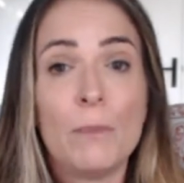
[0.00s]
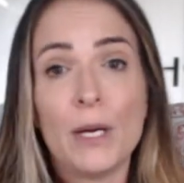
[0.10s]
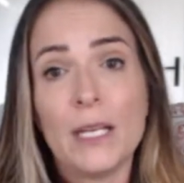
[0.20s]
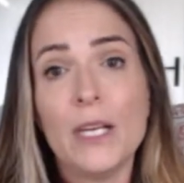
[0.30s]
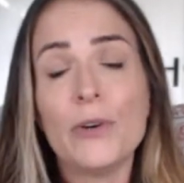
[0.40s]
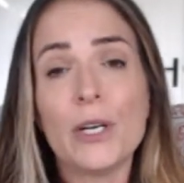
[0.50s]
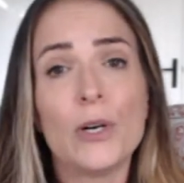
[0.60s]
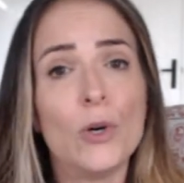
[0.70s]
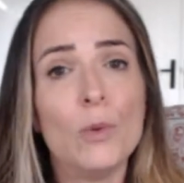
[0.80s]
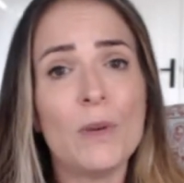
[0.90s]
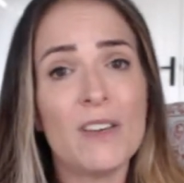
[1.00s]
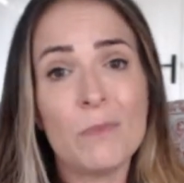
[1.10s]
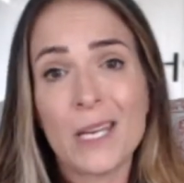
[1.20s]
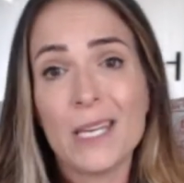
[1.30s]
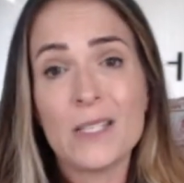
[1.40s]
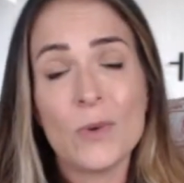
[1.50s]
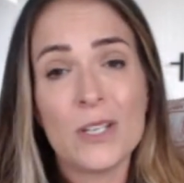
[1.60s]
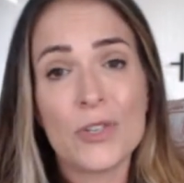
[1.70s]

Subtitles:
But here at home, if my kids want to